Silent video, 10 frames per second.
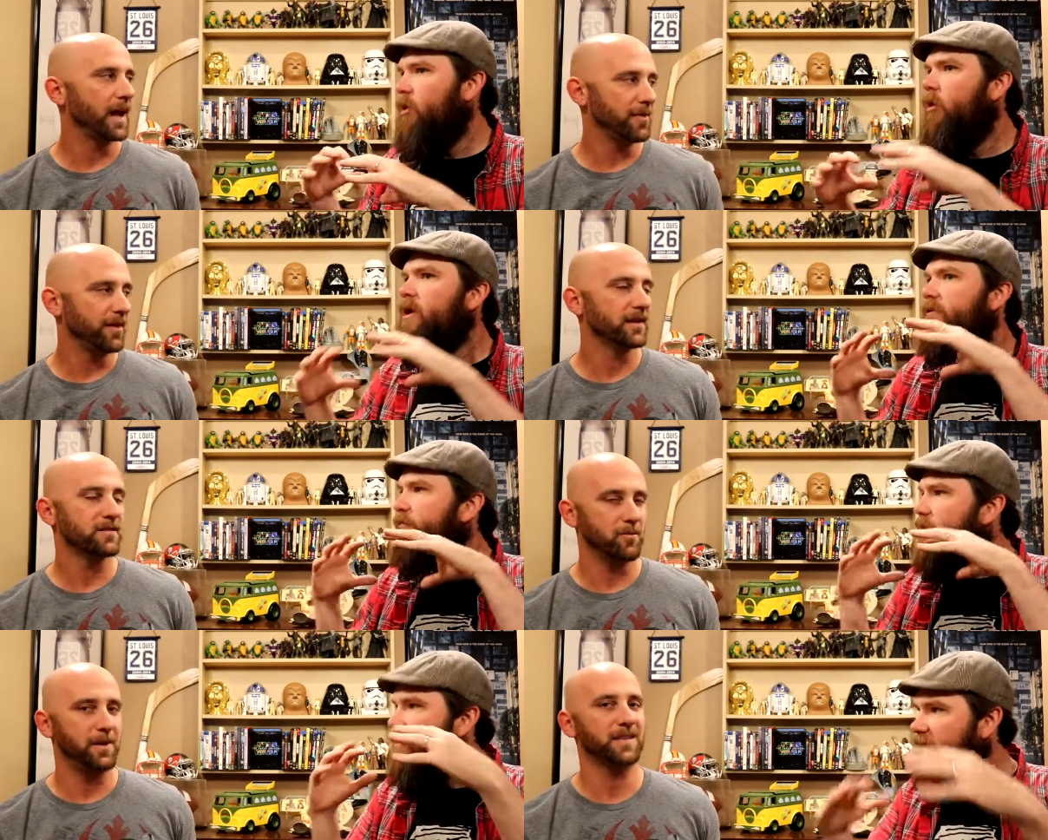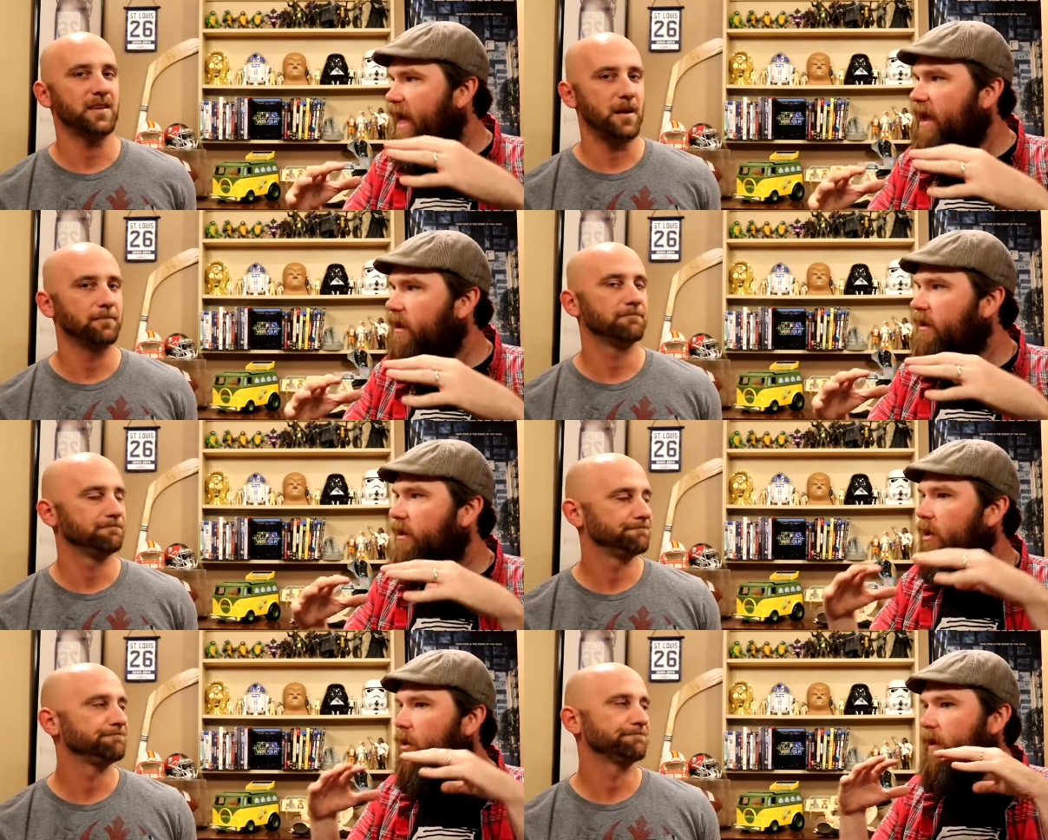Speaker 1: You know, so, for then, time.
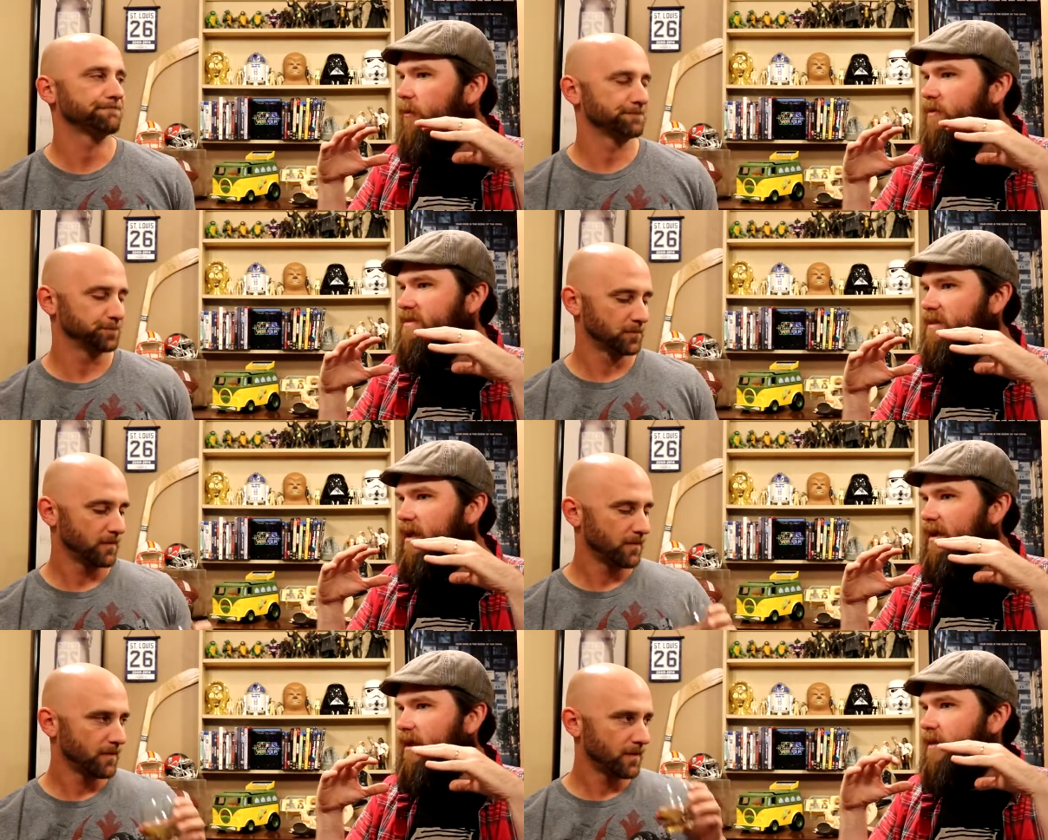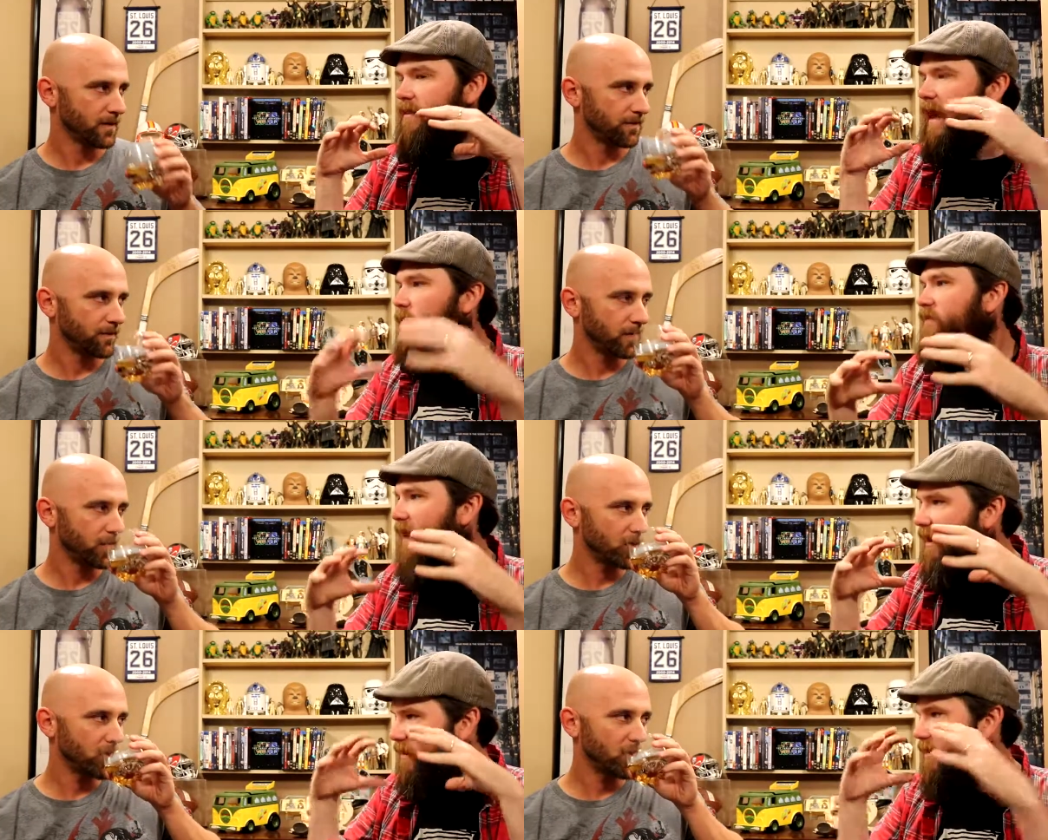you know, it was like that was
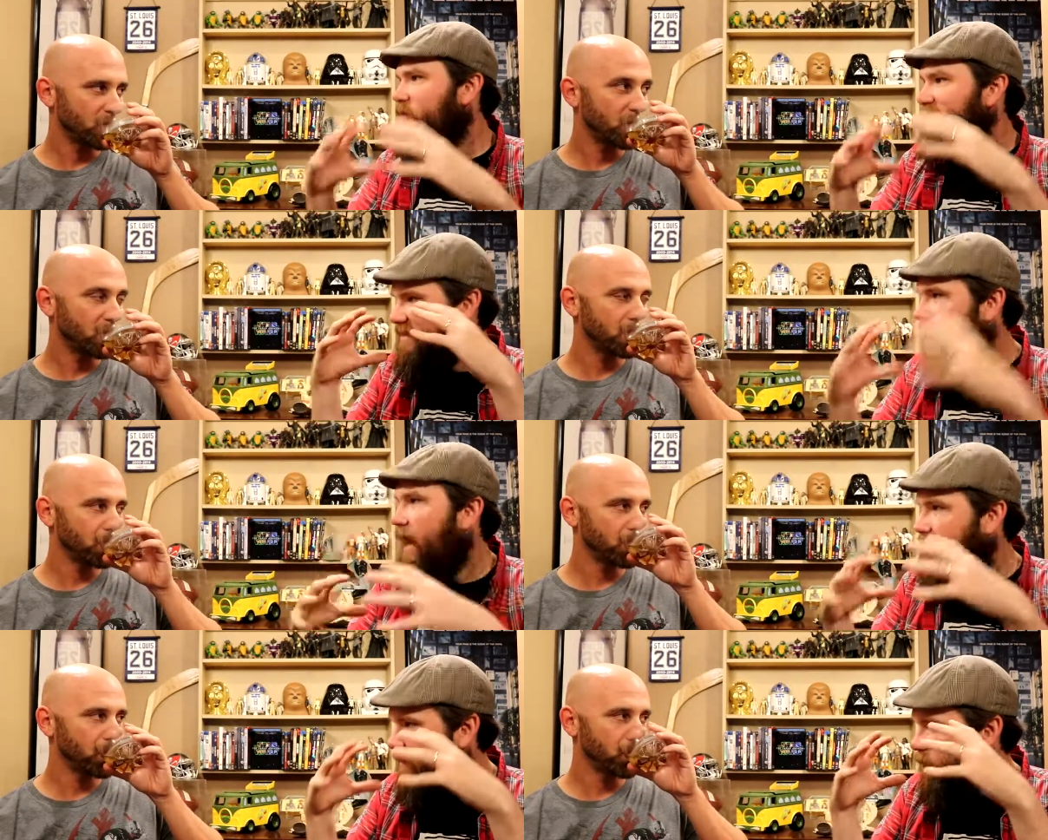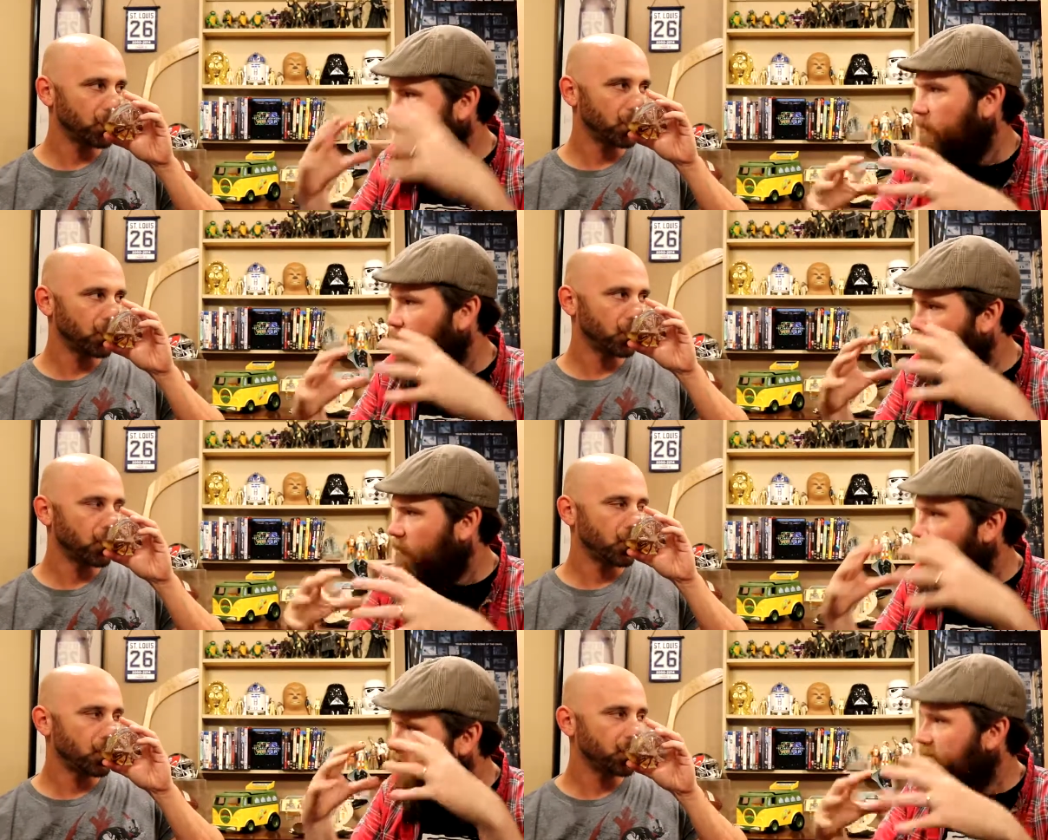kind of the, that was the times they you know,
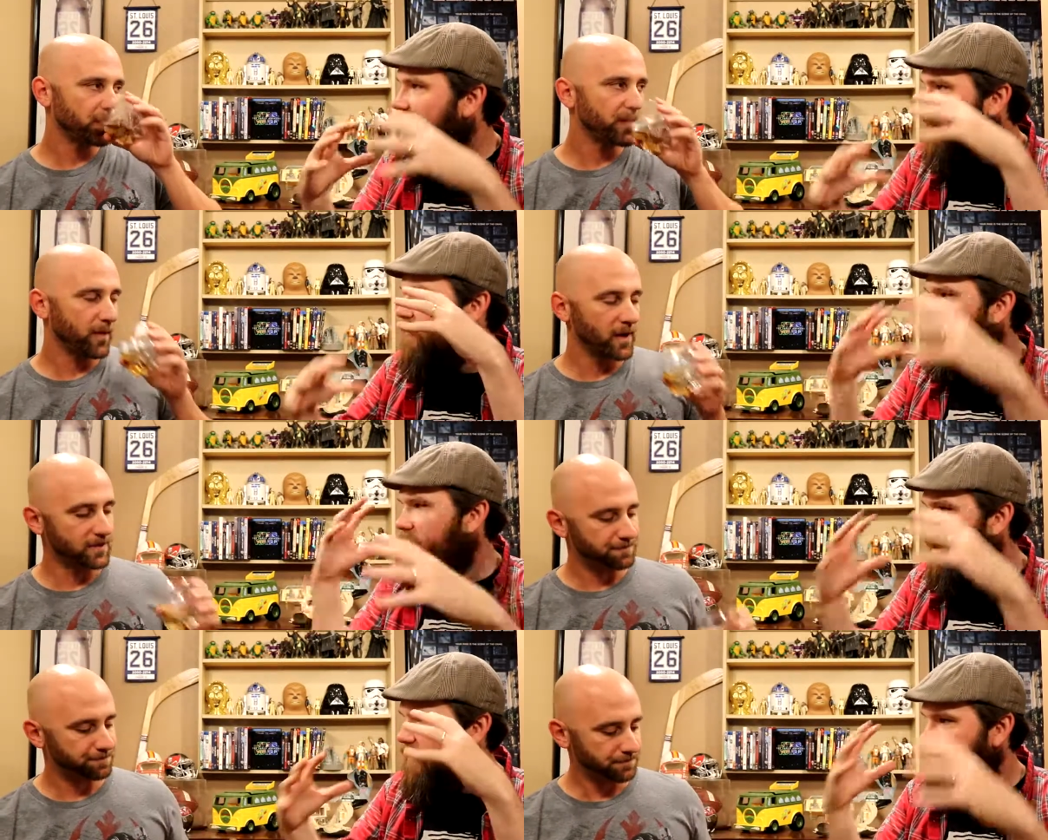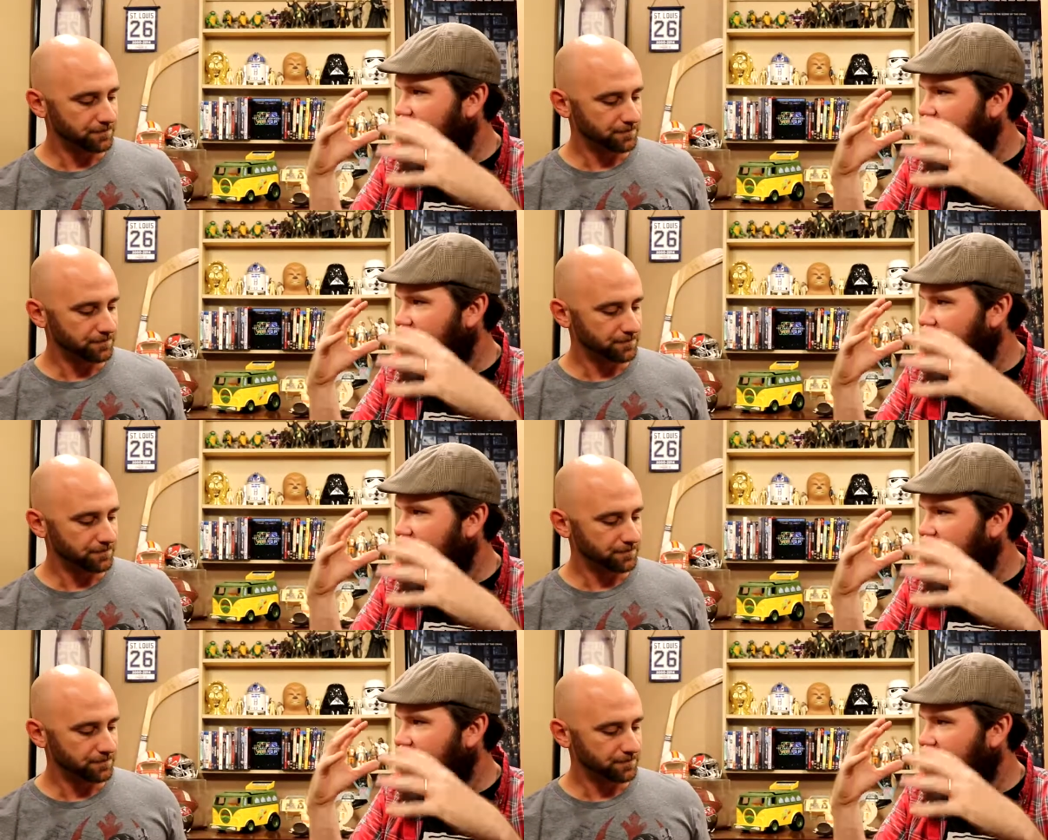people were living in. It was kind of this